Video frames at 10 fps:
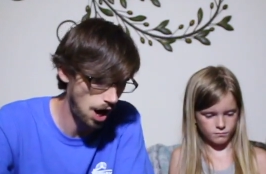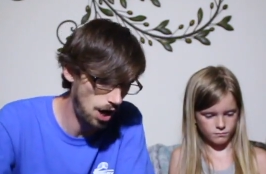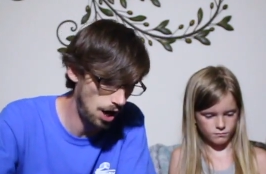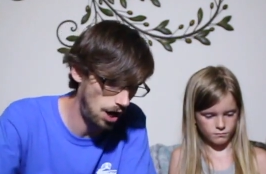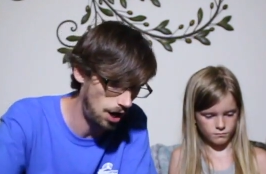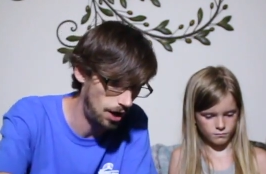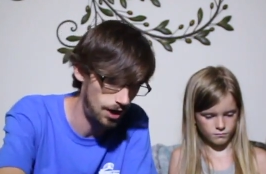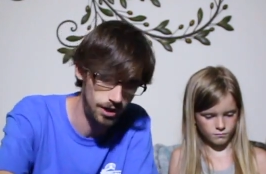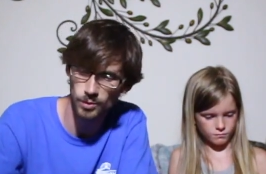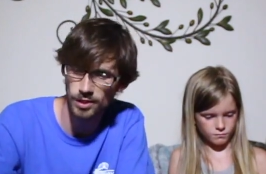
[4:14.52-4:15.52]

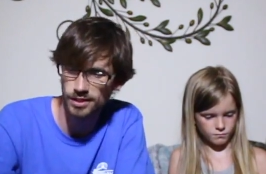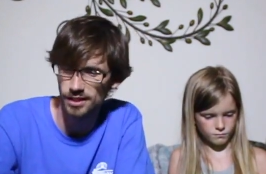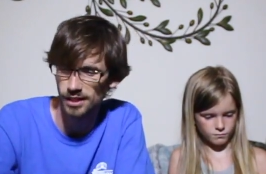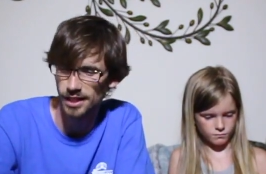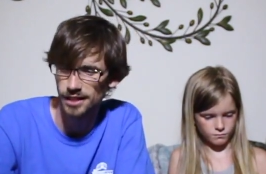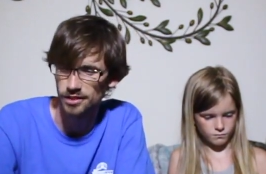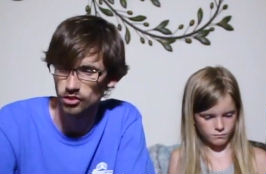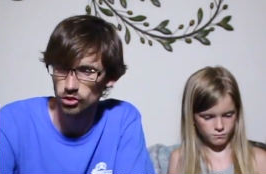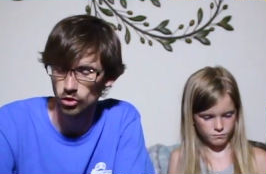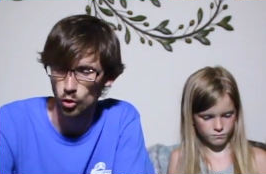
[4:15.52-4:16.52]
Speaker 1: Ah, you want it to land
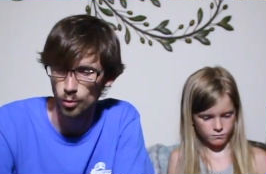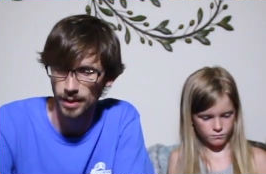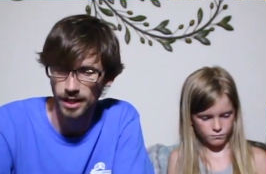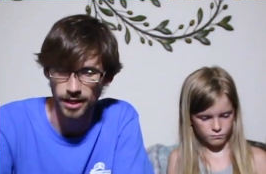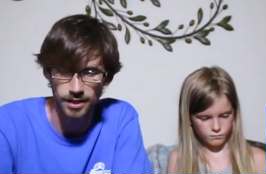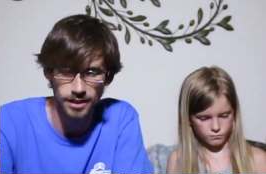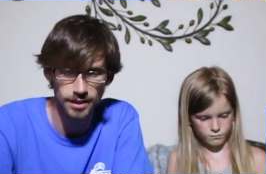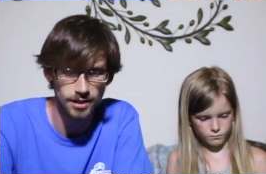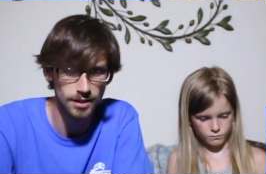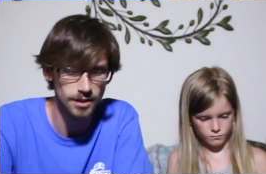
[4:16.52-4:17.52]
so bad.
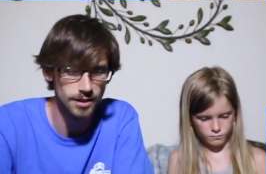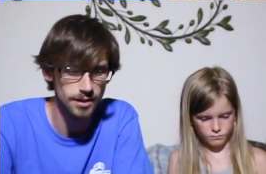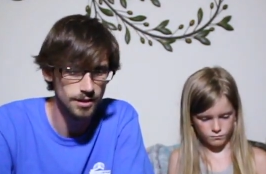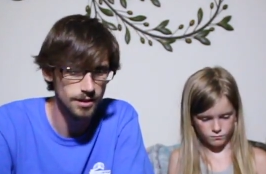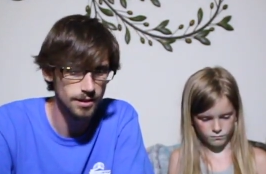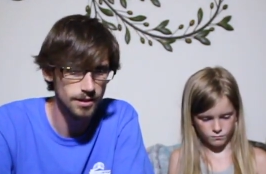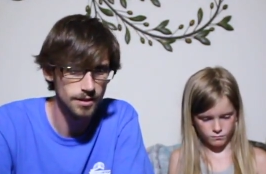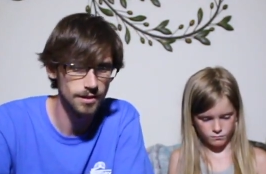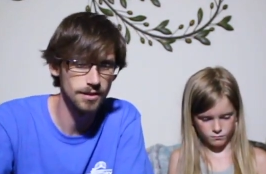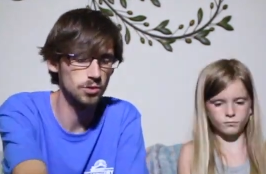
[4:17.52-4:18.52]

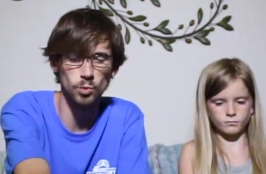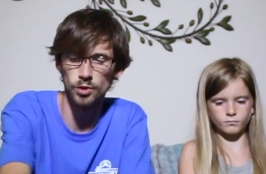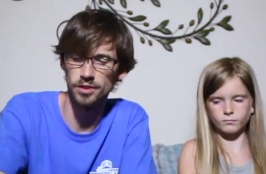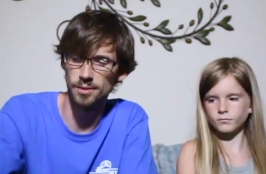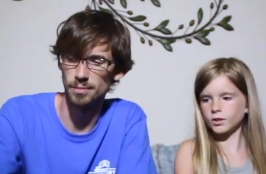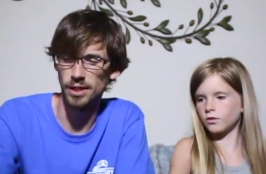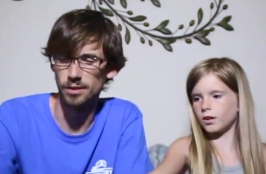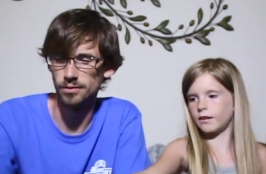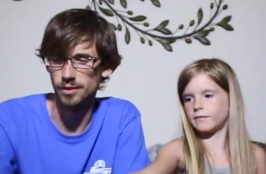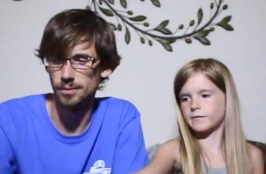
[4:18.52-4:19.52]
It's worse than
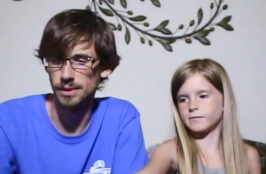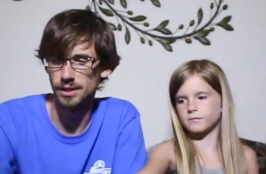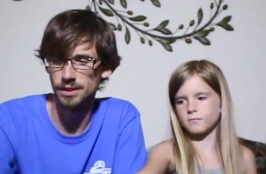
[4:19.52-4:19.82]
bottle flipping.